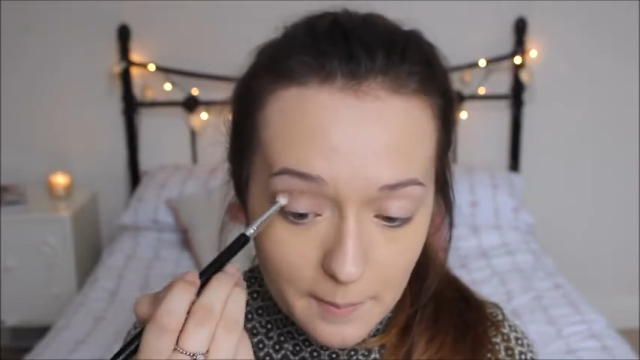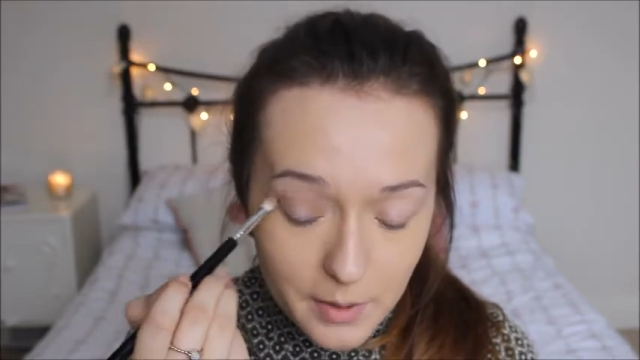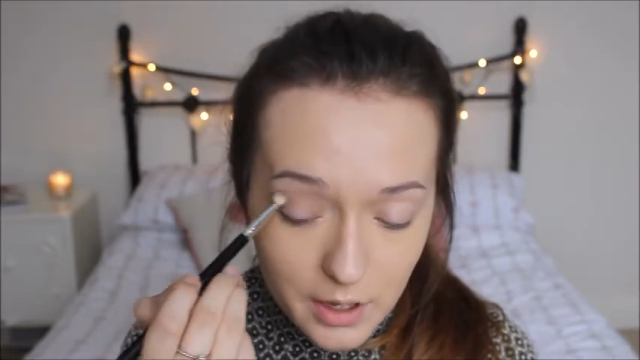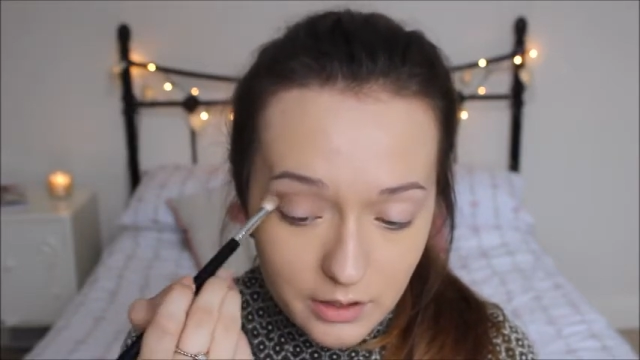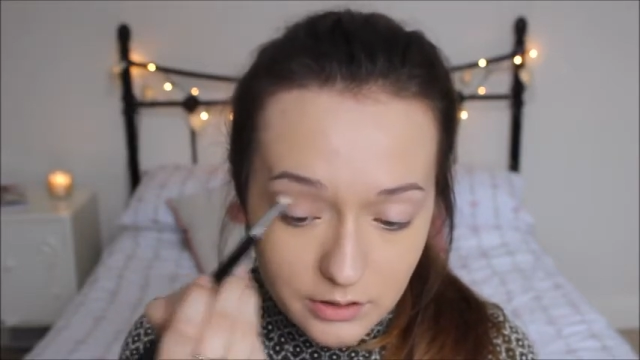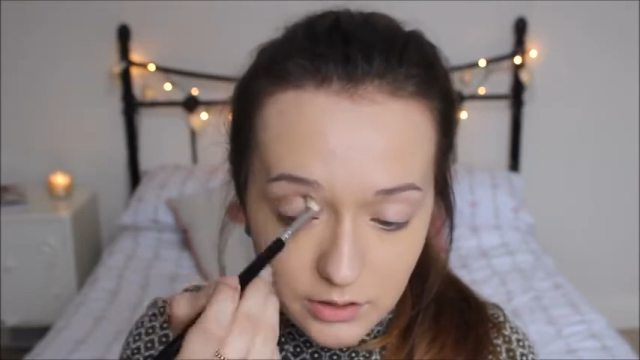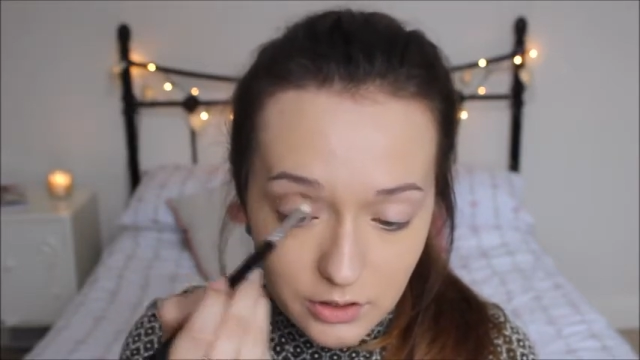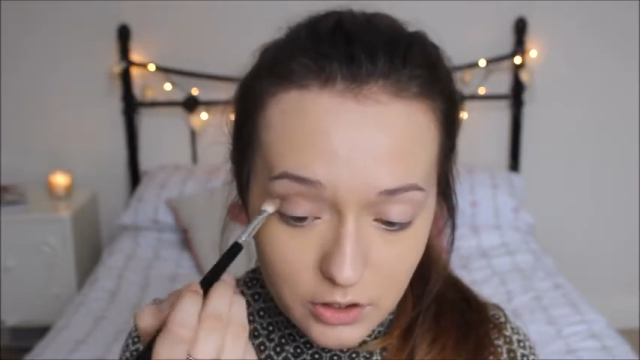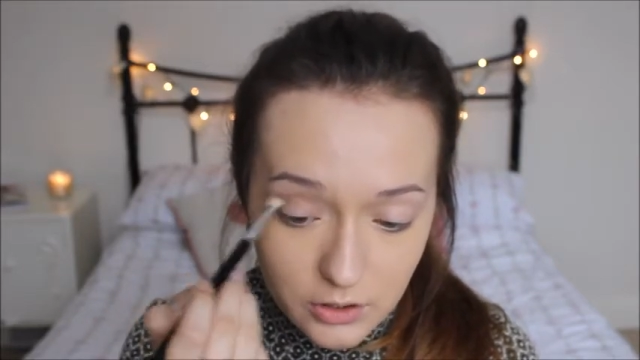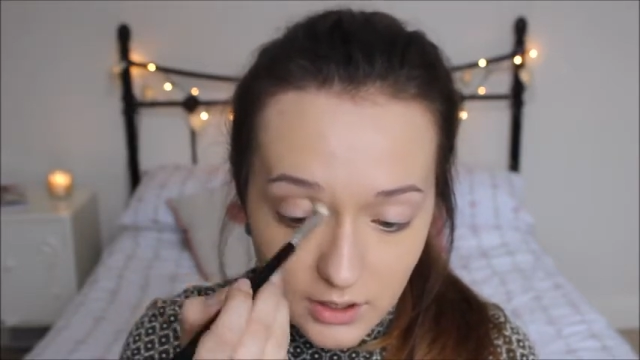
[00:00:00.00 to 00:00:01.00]
but
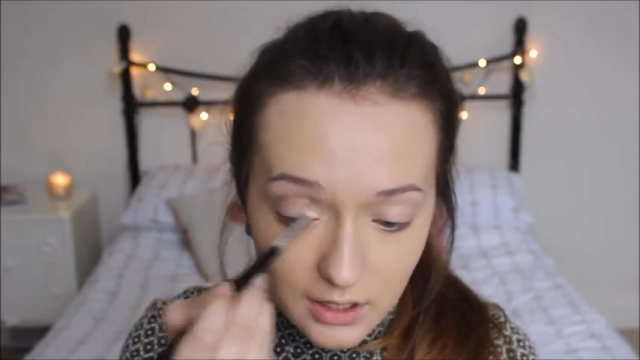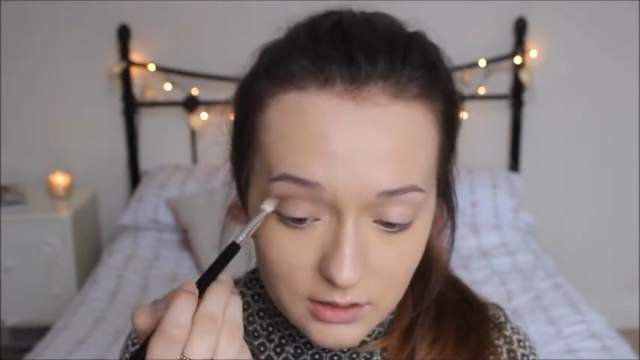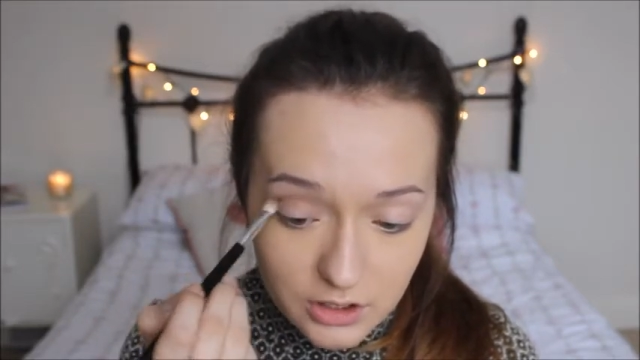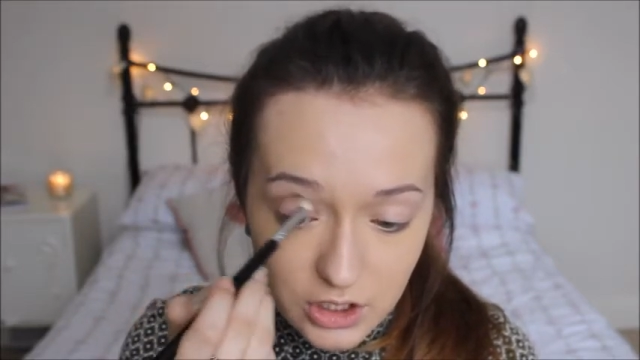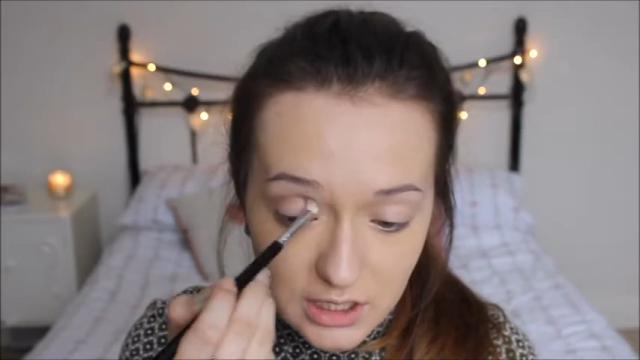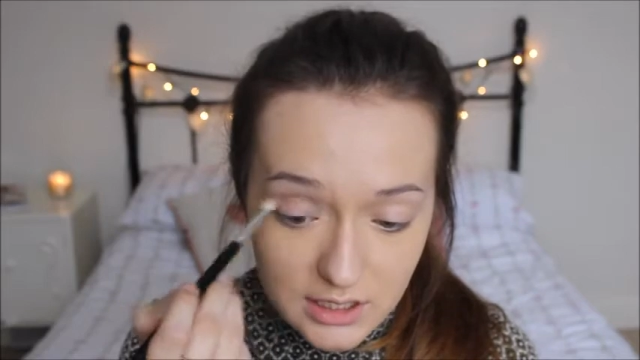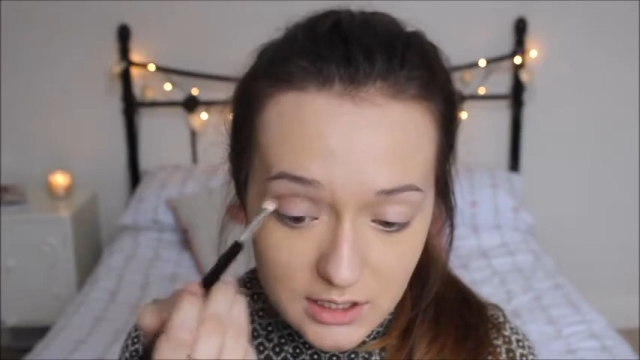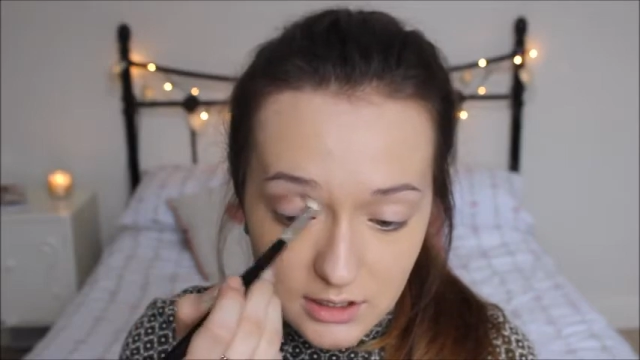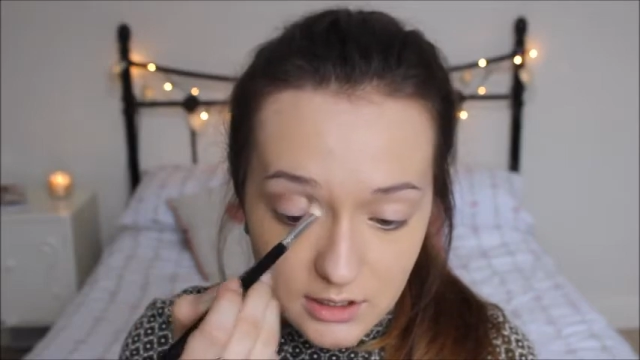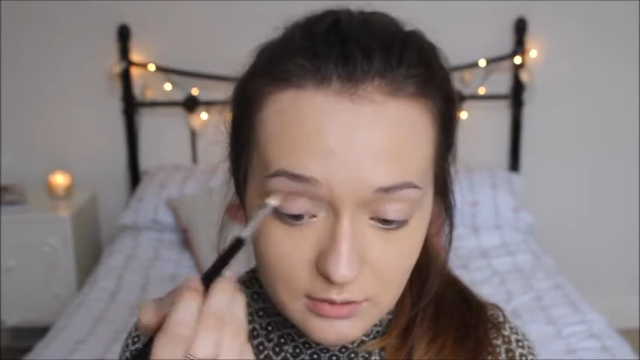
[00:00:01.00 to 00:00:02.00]
you get the
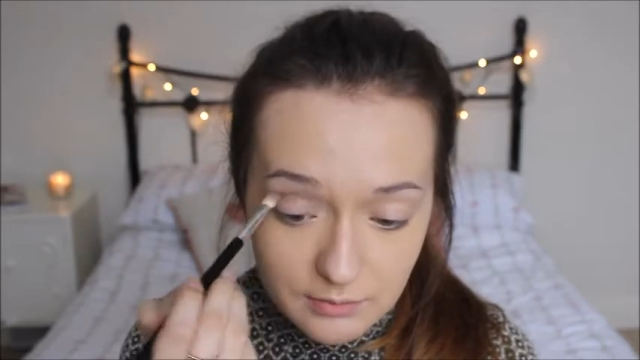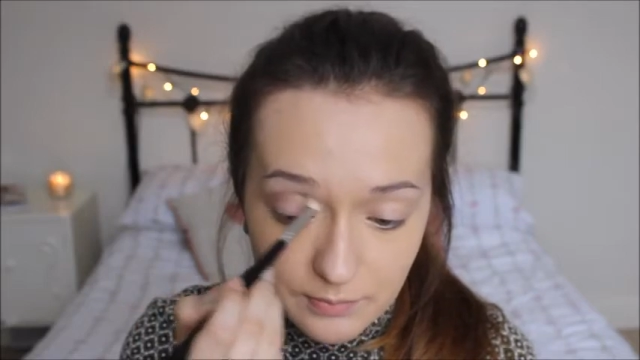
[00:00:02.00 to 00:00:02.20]
gist.